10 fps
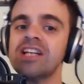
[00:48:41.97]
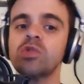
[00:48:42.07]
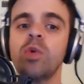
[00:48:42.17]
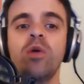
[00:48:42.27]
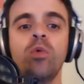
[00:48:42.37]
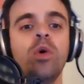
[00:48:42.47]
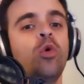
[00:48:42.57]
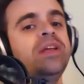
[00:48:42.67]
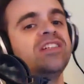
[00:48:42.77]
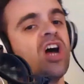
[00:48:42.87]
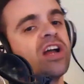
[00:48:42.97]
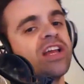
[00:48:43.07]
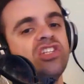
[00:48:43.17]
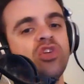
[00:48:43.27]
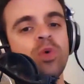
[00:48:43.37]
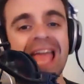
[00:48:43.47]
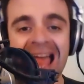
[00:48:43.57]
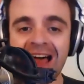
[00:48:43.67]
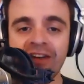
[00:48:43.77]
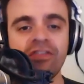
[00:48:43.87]
week we will be talking to
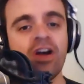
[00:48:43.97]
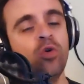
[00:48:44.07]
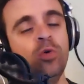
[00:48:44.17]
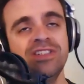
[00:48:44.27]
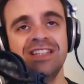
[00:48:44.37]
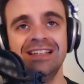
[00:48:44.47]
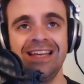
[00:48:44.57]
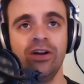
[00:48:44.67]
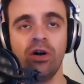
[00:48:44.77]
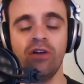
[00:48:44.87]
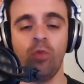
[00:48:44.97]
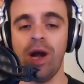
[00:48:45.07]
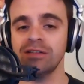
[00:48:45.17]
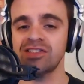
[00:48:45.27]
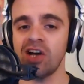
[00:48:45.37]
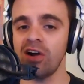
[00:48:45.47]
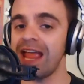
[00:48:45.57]
Cav, who is the leader of WildStar,